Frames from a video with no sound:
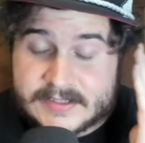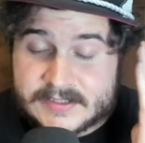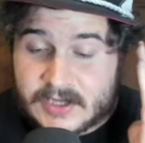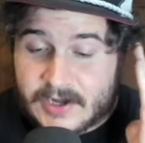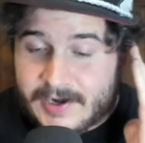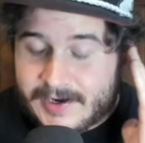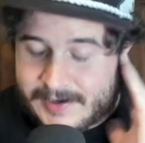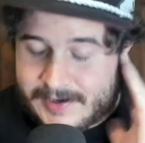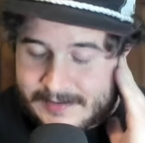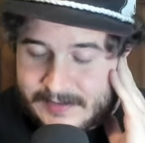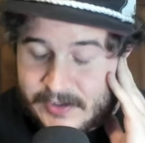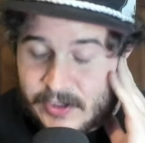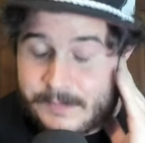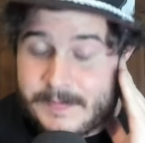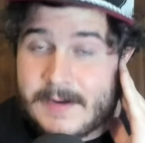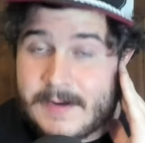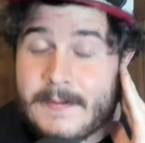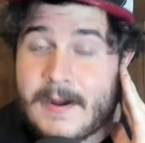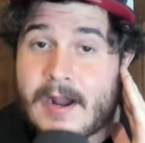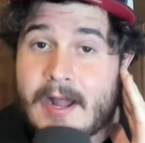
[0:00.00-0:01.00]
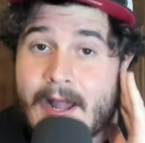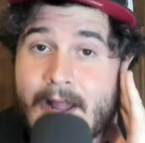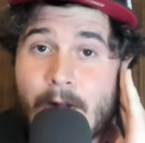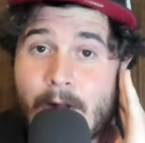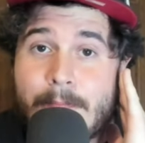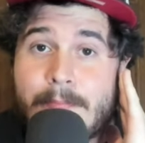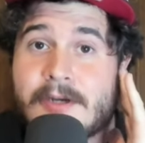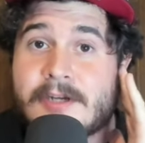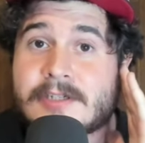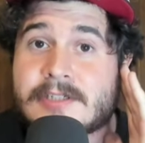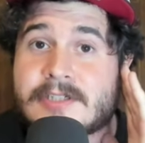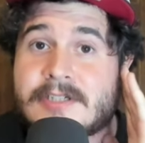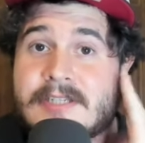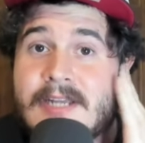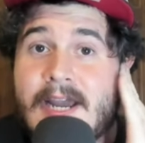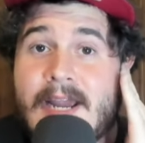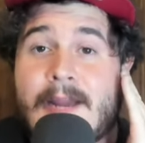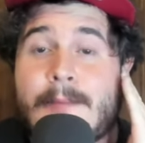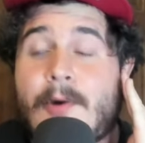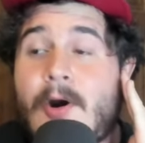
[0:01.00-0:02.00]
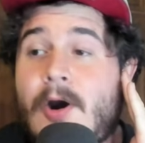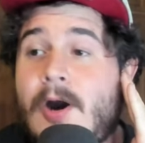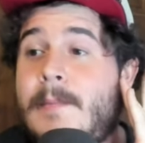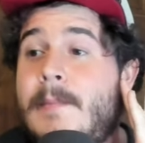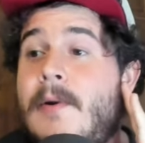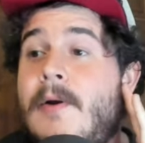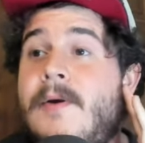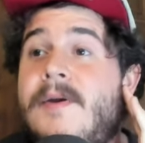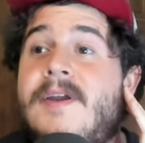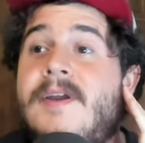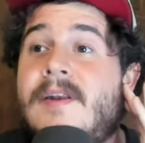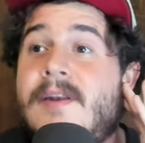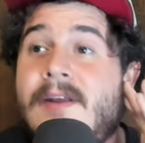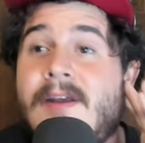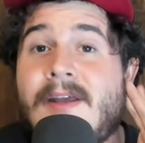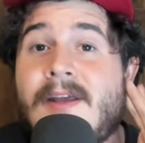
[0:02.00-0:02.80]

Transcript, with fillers: to talk a little bit about Kyle Busch because I am heartbroken.